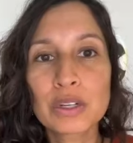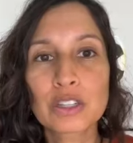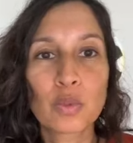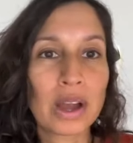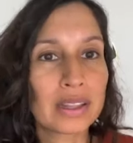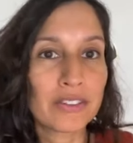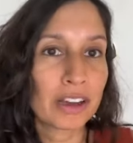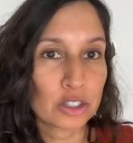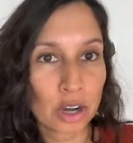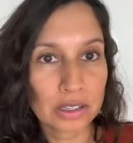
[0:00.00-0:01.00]
which is why I love
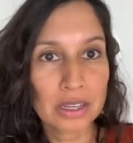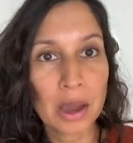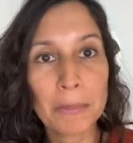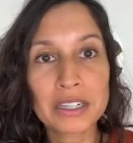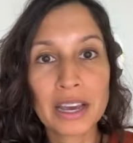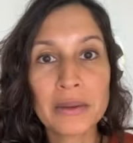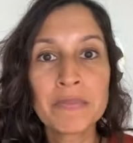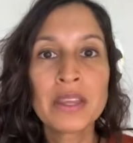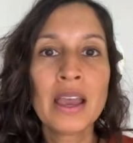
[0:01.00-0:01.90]
hydroxyapatite.